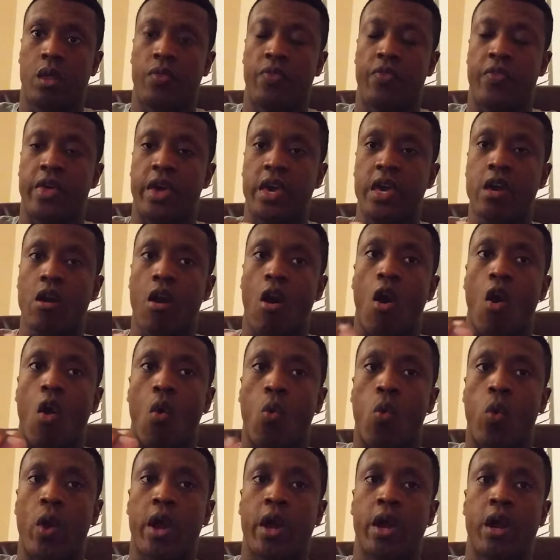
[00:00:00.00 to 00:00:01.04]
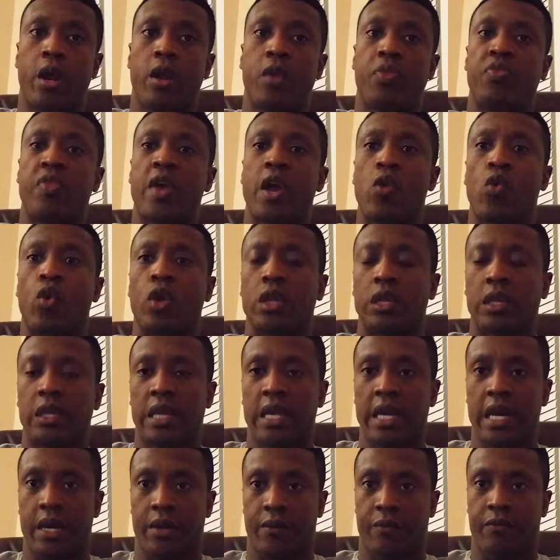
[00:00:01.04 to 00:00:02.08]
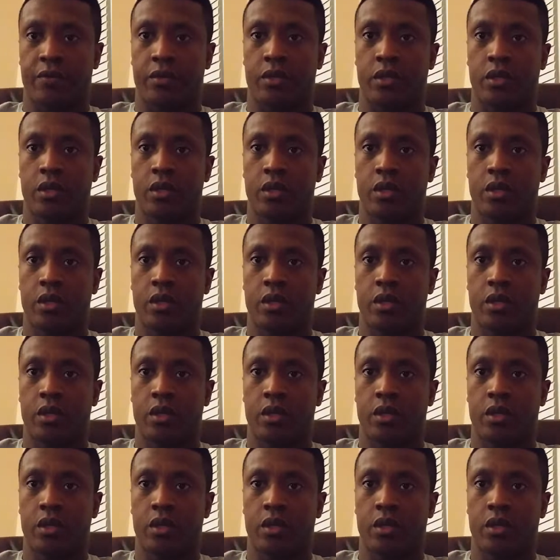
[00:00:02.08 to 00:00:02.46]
they are where they were left